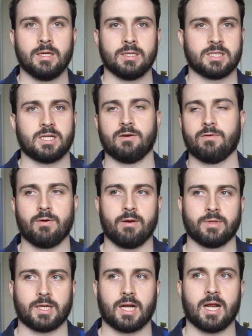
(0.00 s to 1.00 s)
stuff
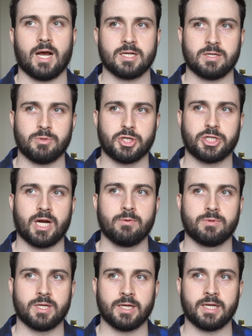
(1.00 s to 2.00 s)
around the class, he was
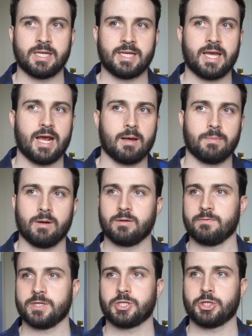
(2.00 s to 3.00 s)
shouting, he'd get up
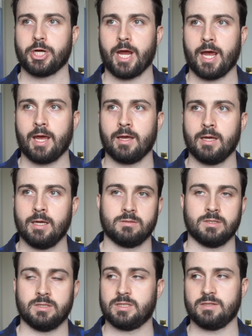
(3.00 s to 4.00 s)
out of his chair,
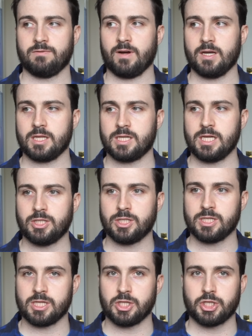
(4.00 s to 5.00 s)
he'd defy the
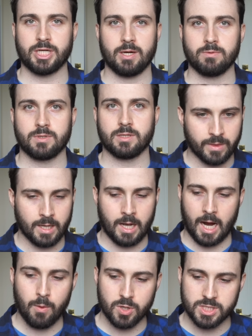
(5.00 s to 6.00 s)
teachers and shout.
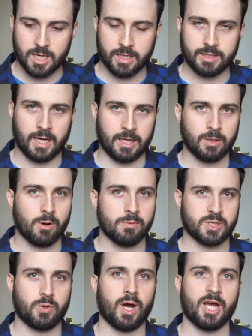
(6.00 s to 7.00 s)
I wasn't like that, I
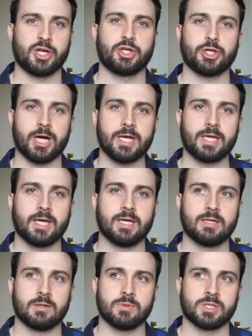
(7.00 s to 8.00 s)
was quite a shy
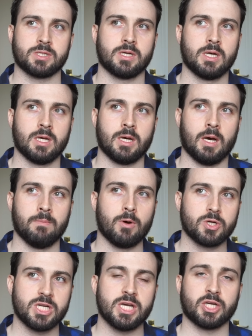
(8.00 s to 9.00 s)
kid. I was
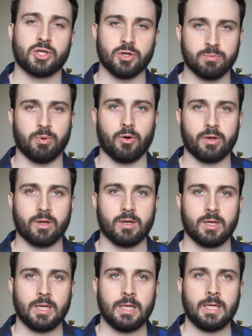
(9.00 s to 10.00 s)
mostly a good boy,
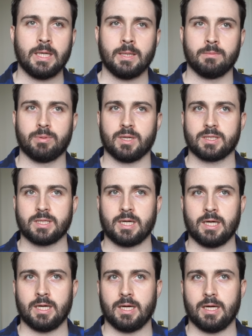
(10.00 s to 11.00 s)
but
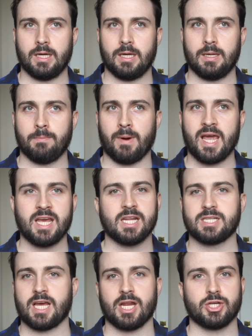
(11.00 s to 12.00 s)
my
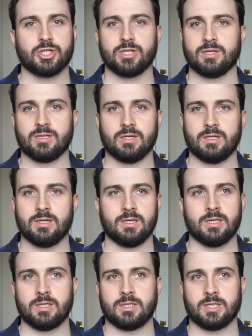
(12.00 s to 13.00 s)
inattention
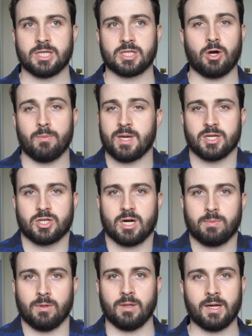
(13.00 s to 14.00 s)
just got me in
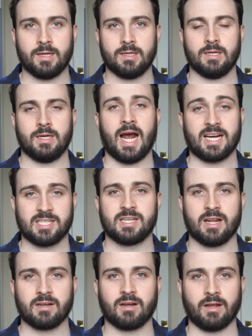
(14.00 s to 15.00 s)
trouble
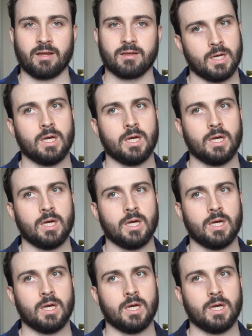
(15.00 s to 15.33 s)
accidentally.